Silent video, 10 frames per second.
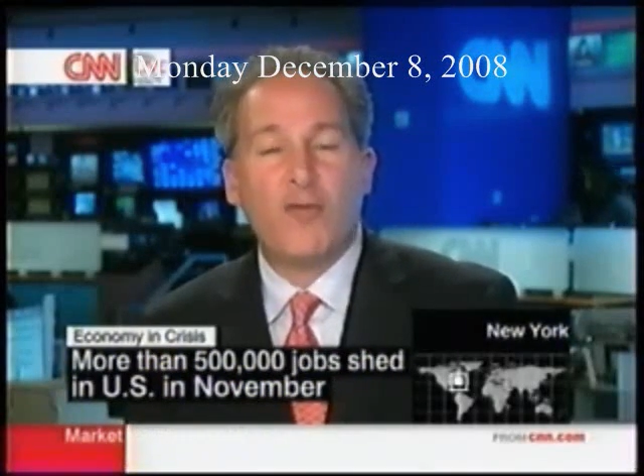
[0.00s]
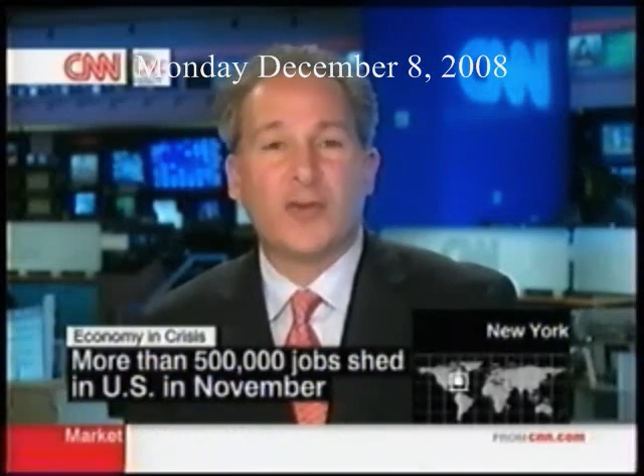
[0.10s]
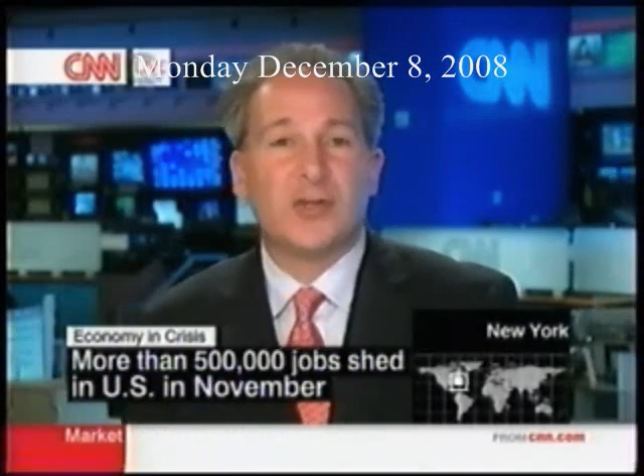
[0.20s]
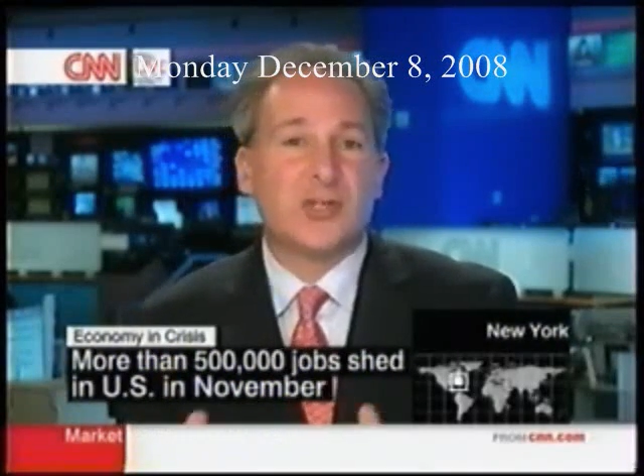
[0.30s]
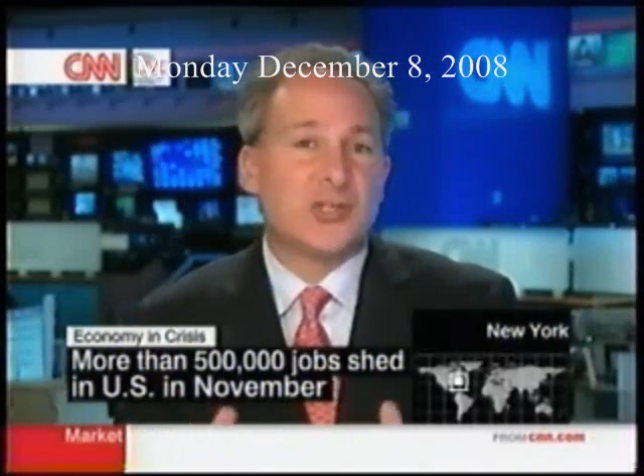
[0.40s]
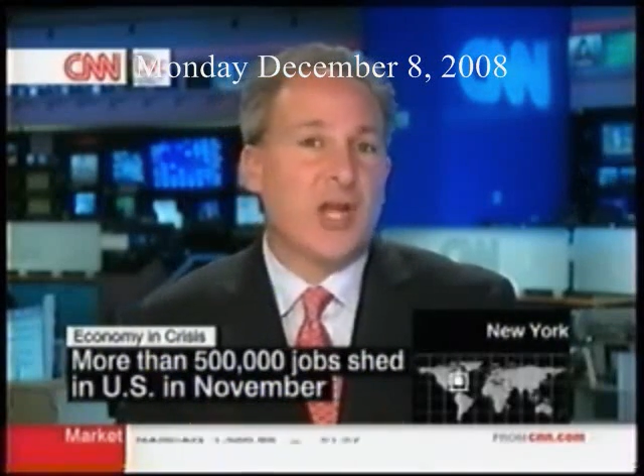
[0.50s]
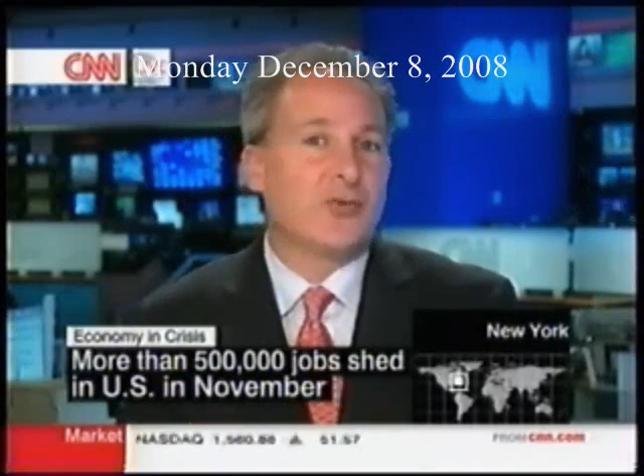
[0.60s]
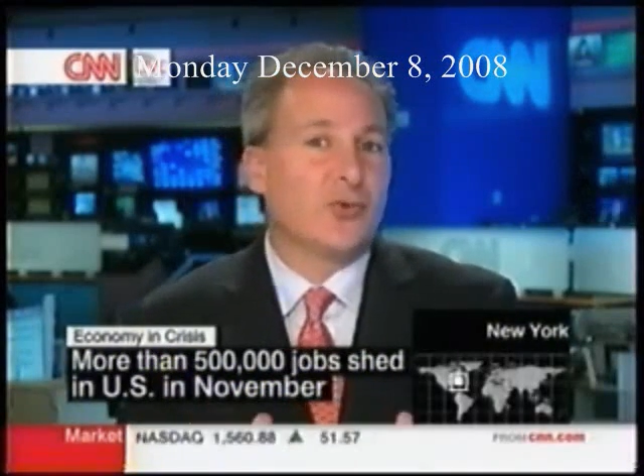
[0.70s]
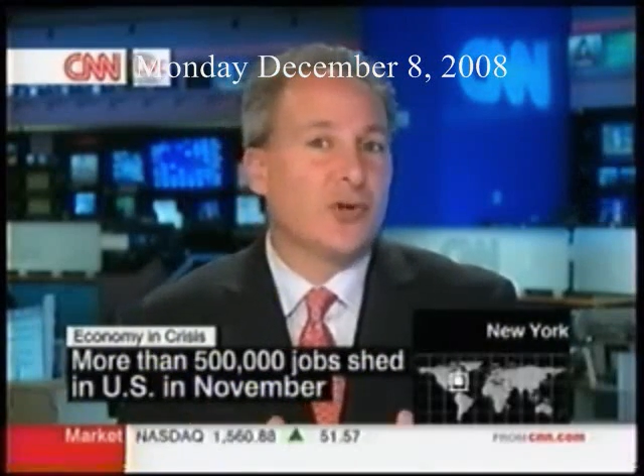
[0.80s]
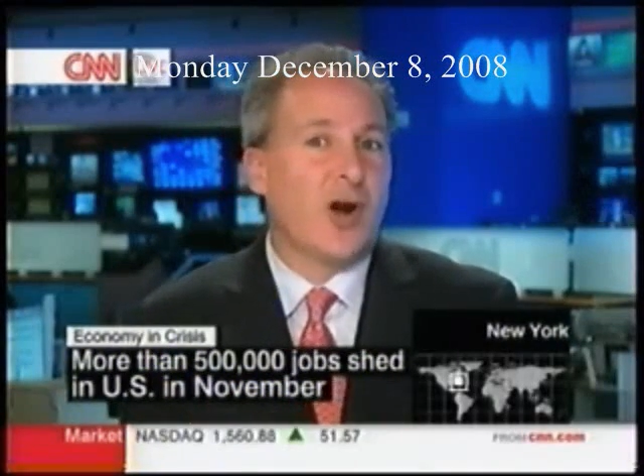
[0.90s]
over to
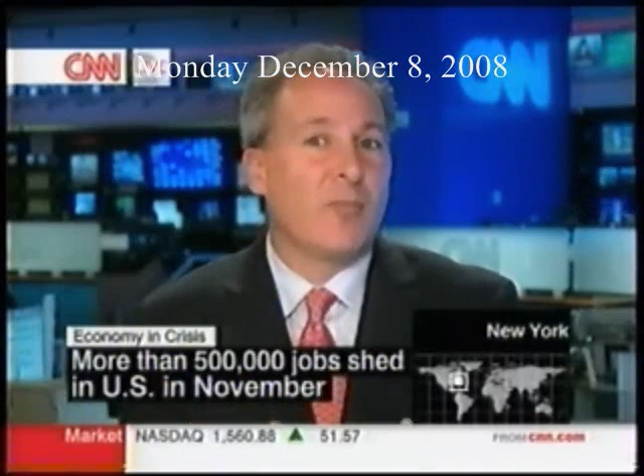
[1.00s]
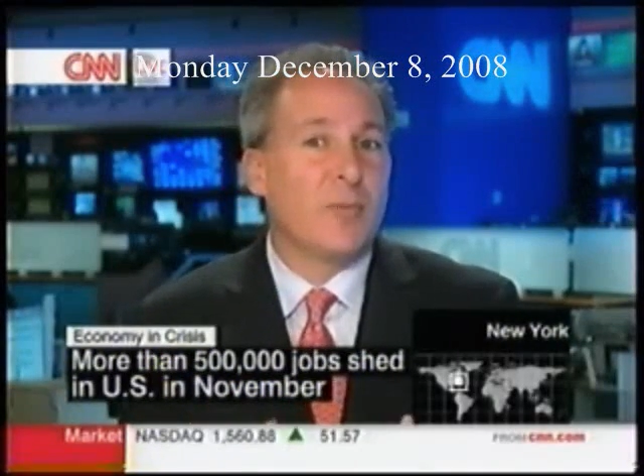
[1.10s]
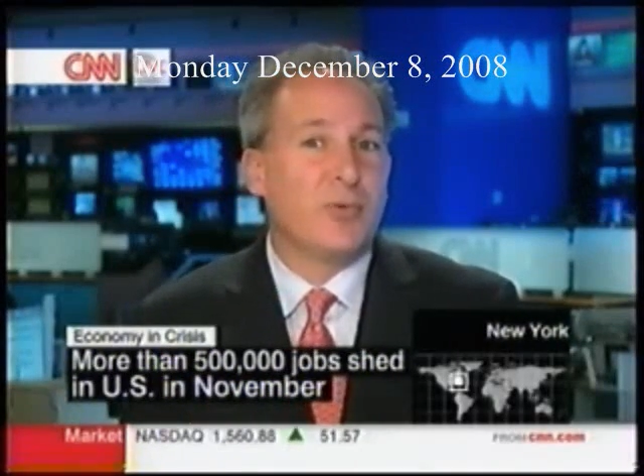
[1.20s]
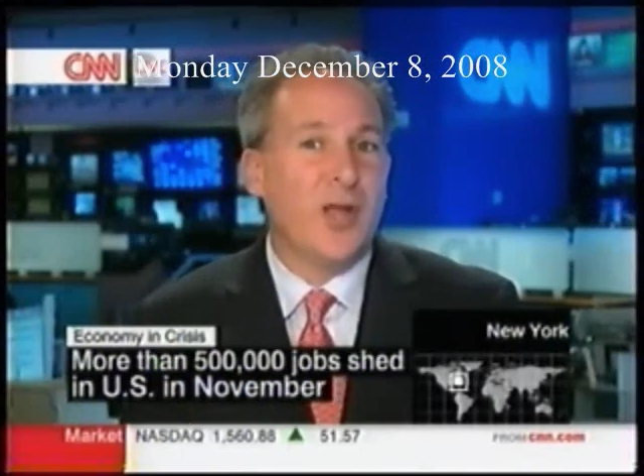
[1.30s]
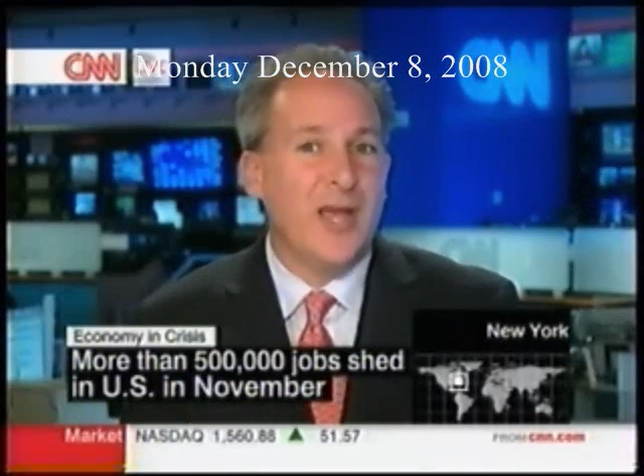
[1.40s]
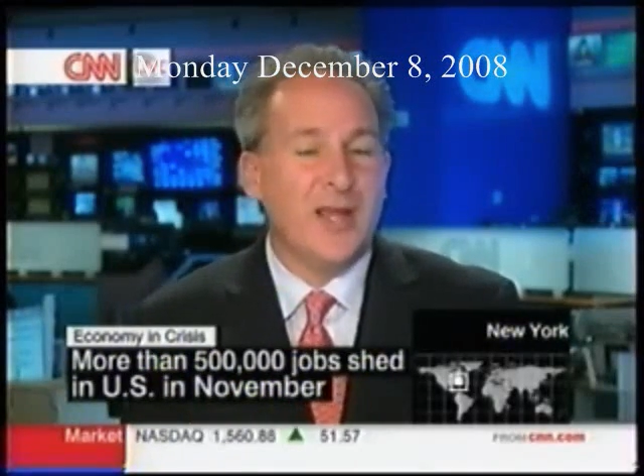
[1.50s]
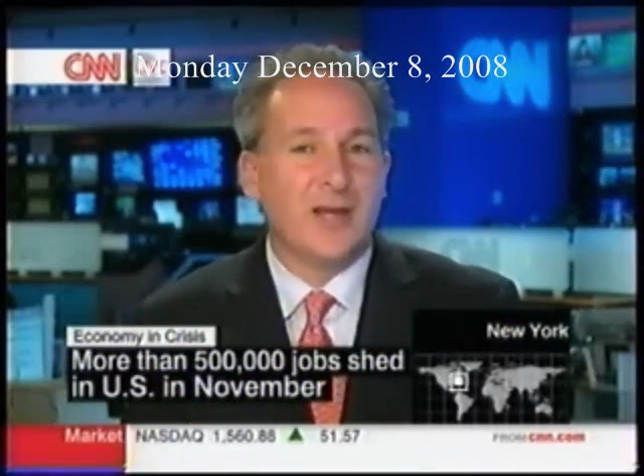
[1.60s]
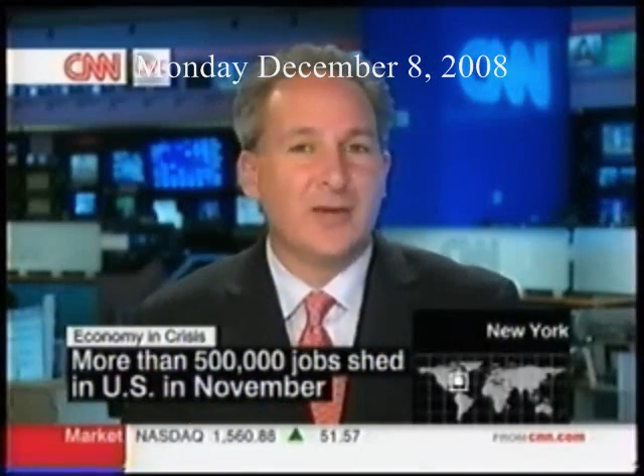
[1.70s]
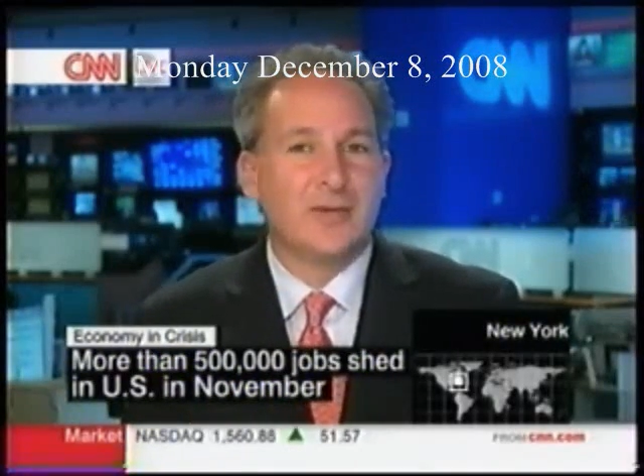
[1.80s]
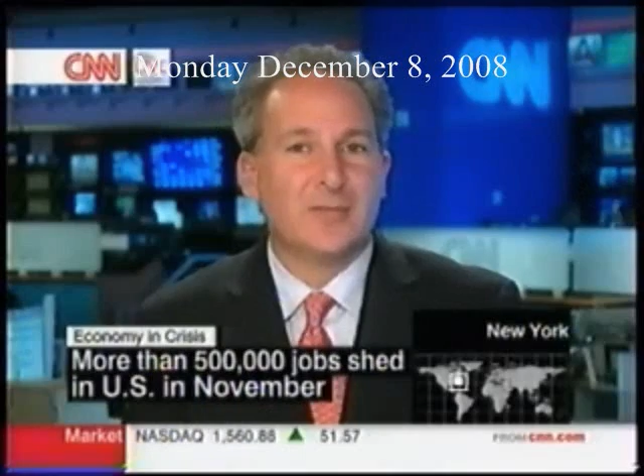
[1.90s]
central government
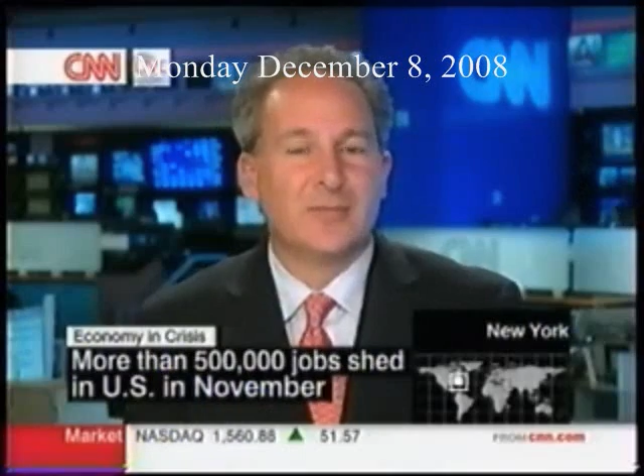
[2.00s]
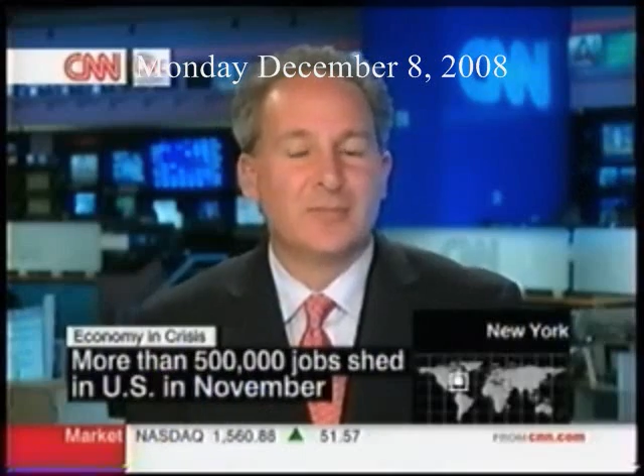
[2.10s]
planning.